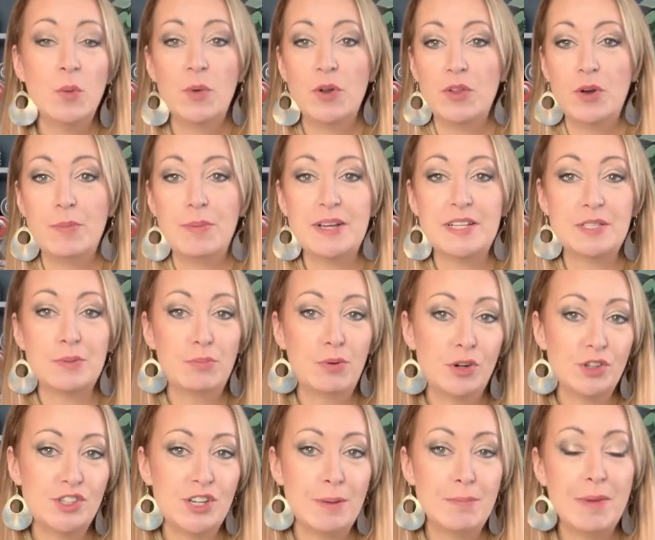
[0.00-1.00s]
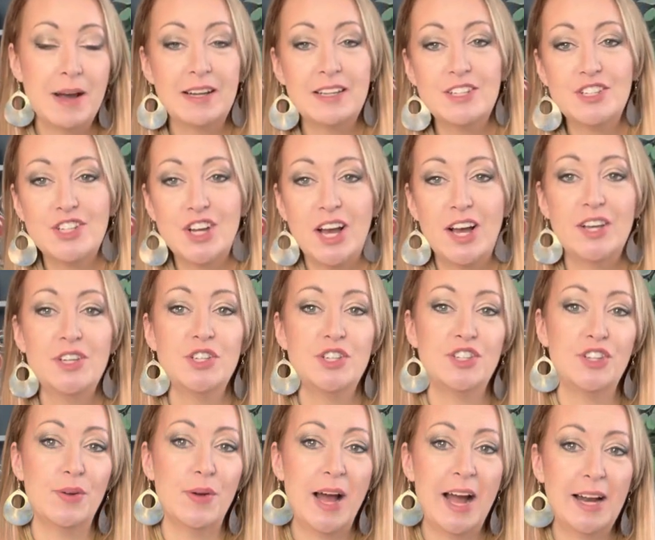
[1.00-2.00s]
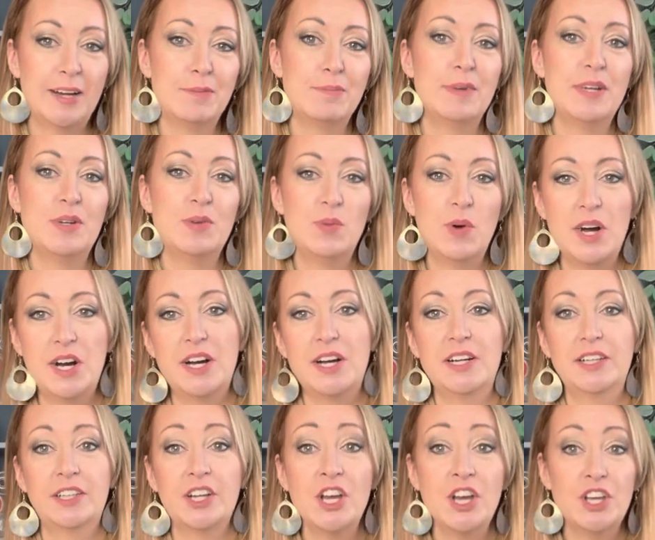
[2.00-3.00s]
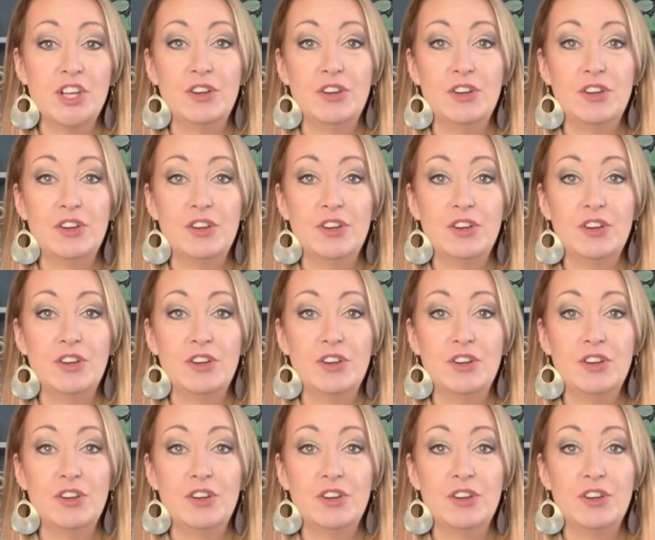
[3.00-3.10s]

whether it be as a project manager, you do admin work,